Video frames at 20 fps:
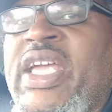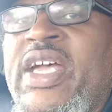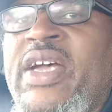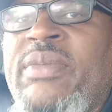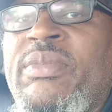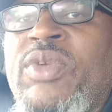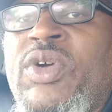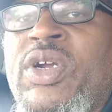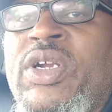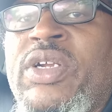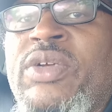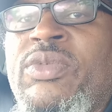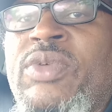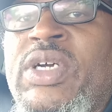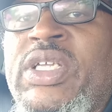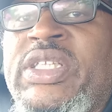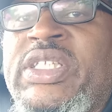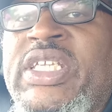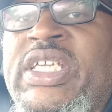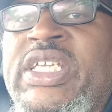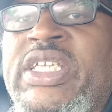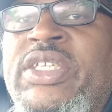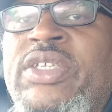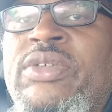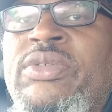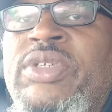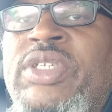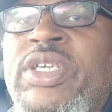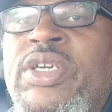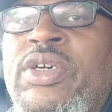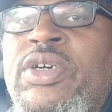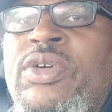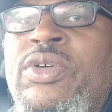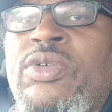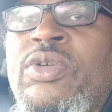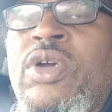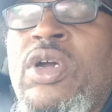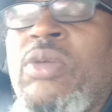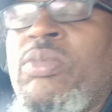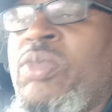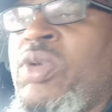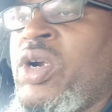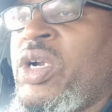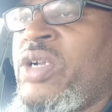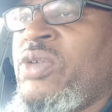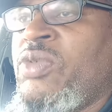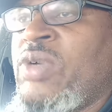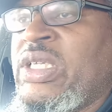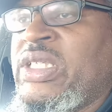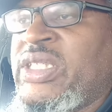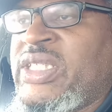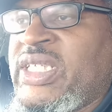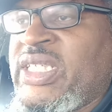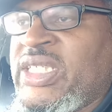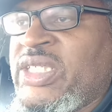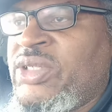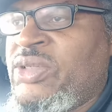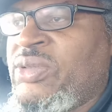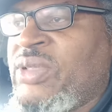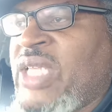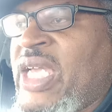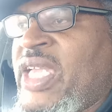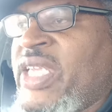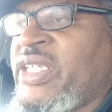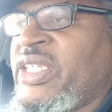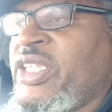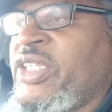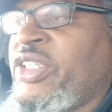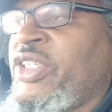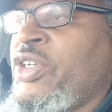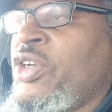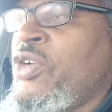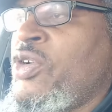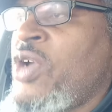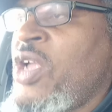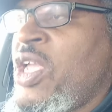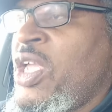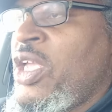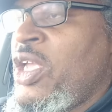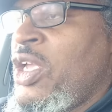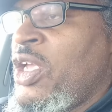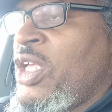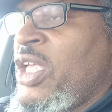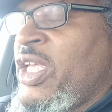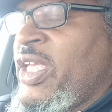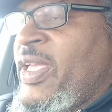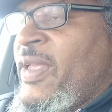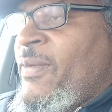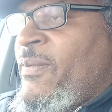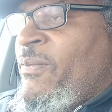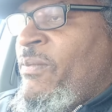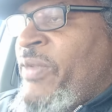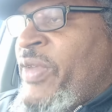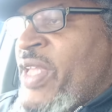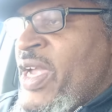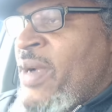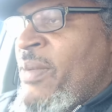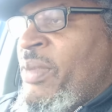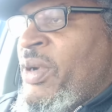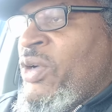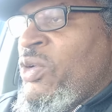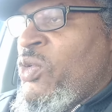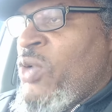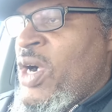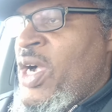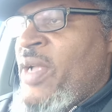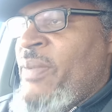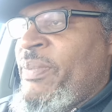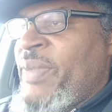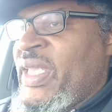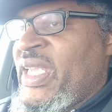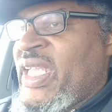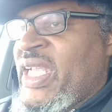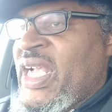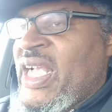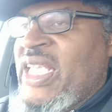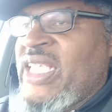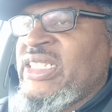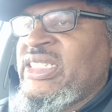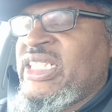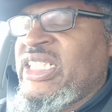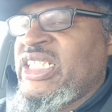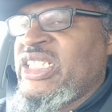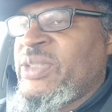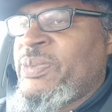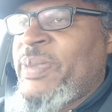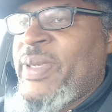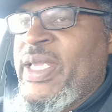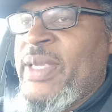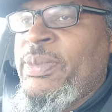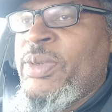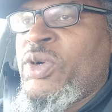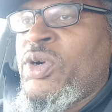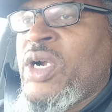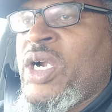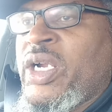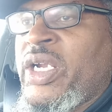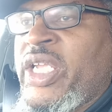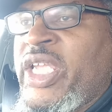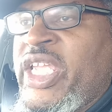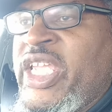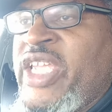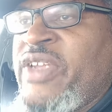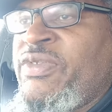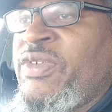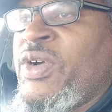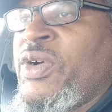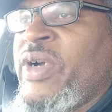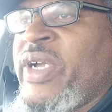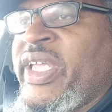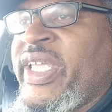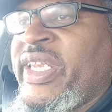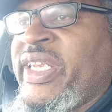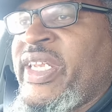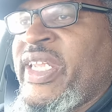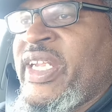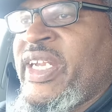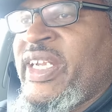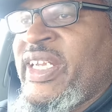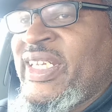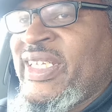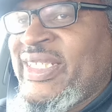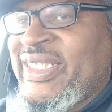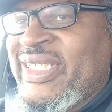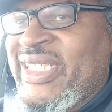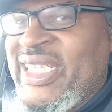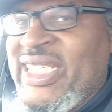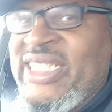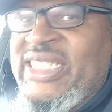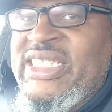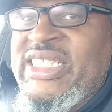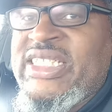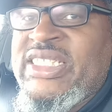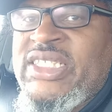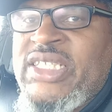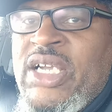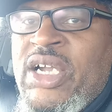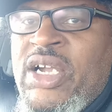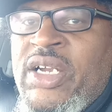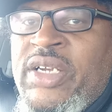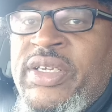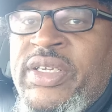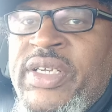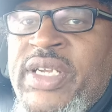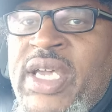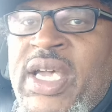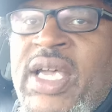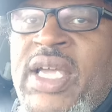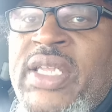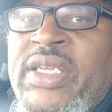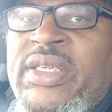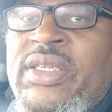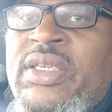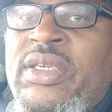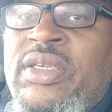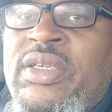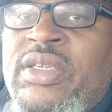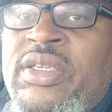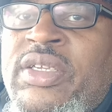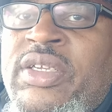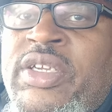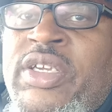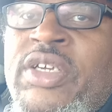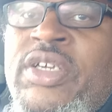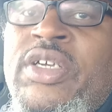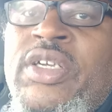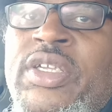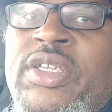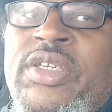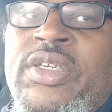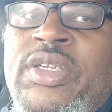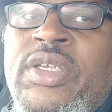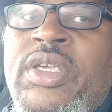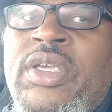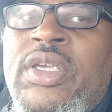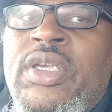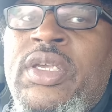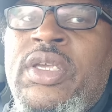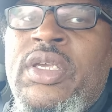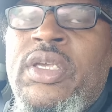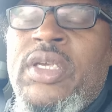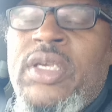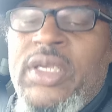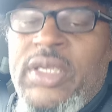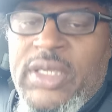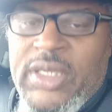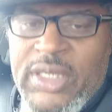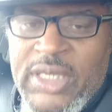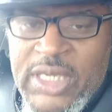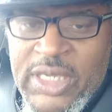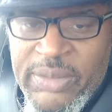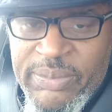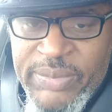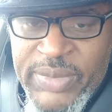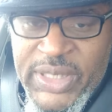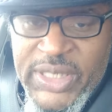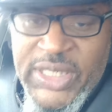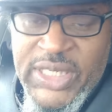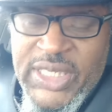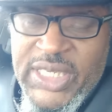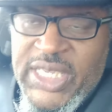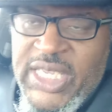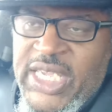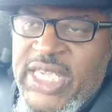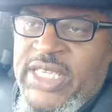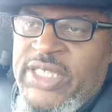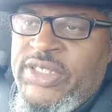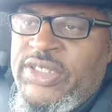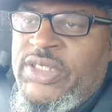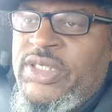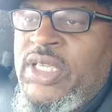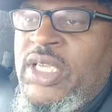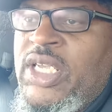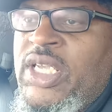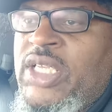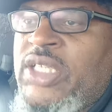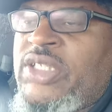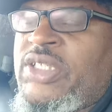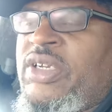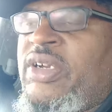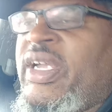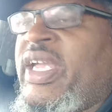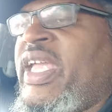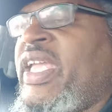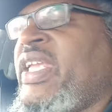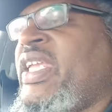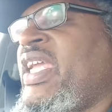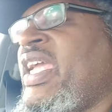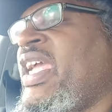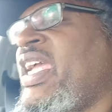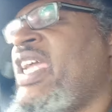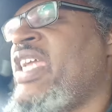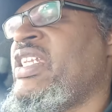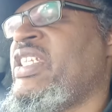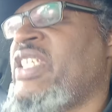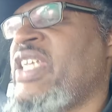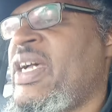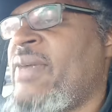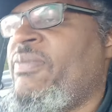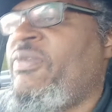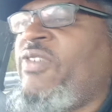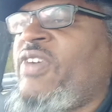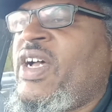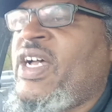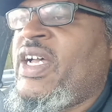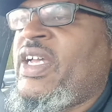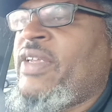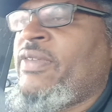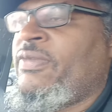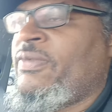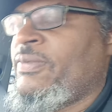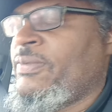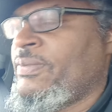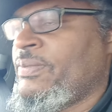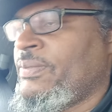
have more than one thing you do, more than one thing you like to do. Number one, because these people are evil and their intentions are not good on many occasions. So AKA Top 5